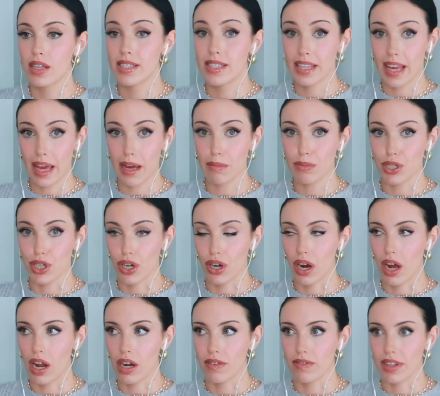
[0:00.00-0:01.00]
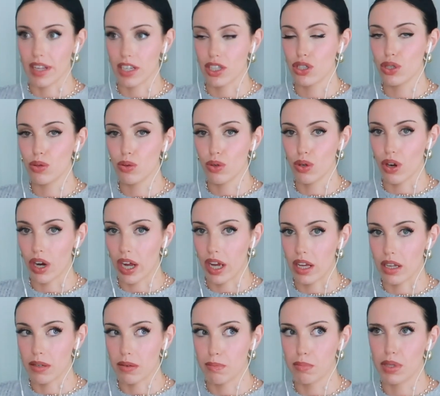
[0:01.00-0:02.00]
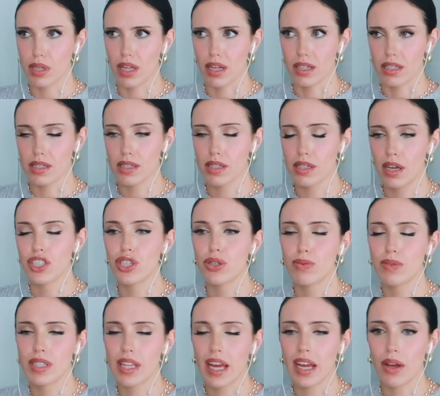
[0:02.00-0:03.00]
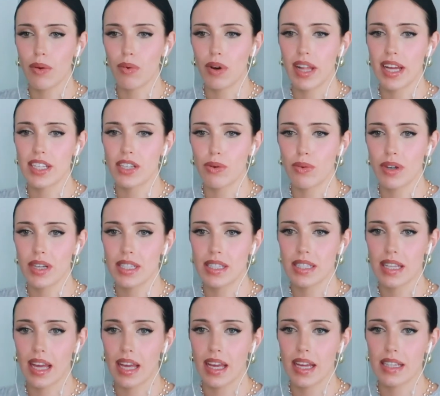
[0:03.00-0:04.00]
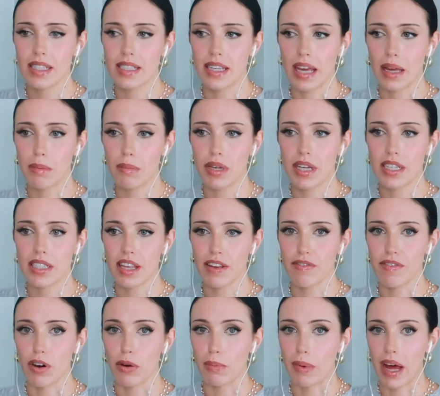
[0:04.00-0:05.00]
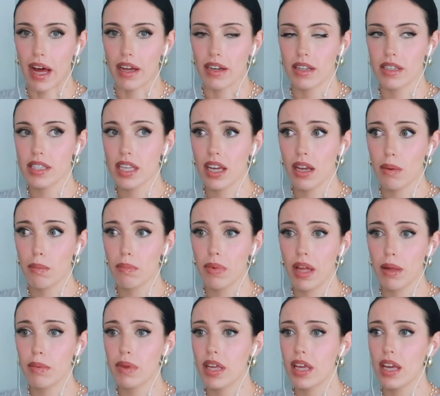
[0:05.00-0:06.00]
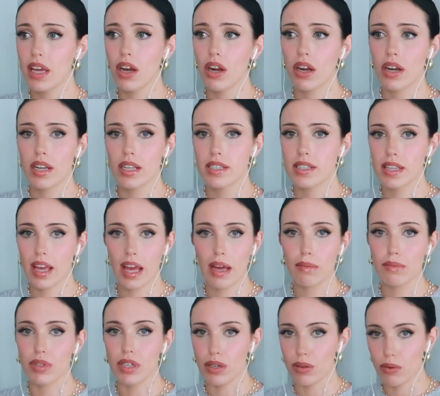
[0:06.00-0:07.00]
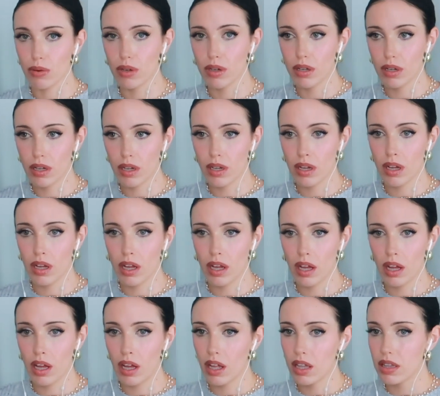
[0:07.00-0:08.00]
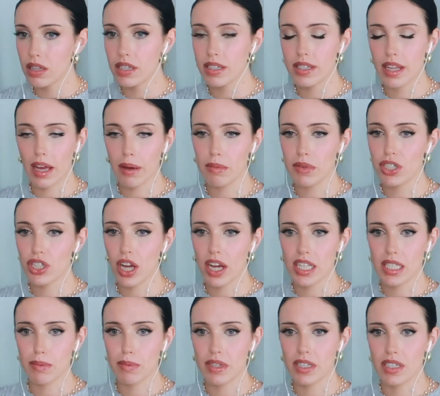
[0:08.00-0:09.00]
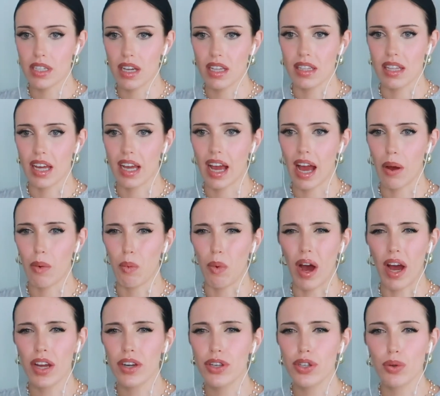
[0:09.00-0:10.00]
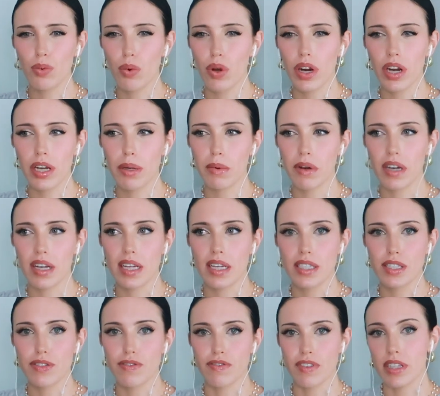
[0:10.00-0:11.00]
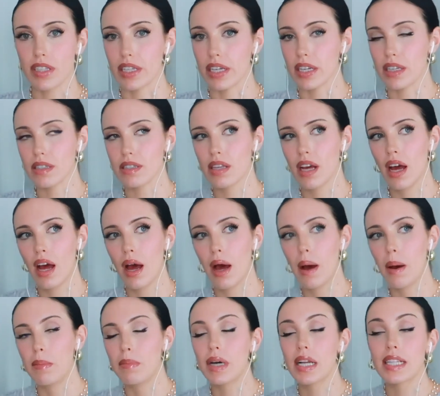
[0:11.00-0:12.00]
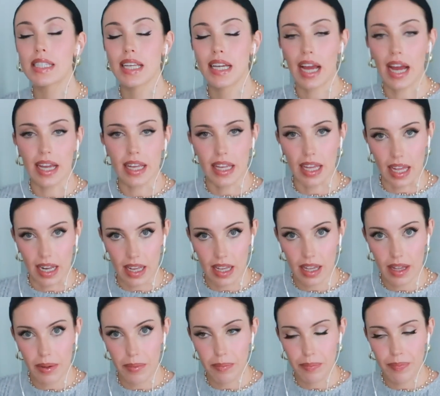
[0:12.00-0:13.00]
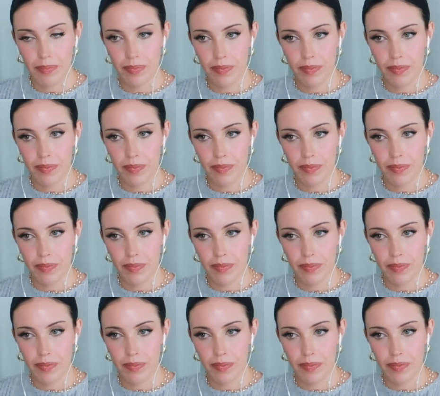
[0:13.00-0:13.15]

scammed her out of like $2,000 plus, and she was like, well, I don't want to say his name because I felt bad. It's like, babe, he already scammed you. The damage has been done. Like, why are you worried about his feelings? But it's like, I get it,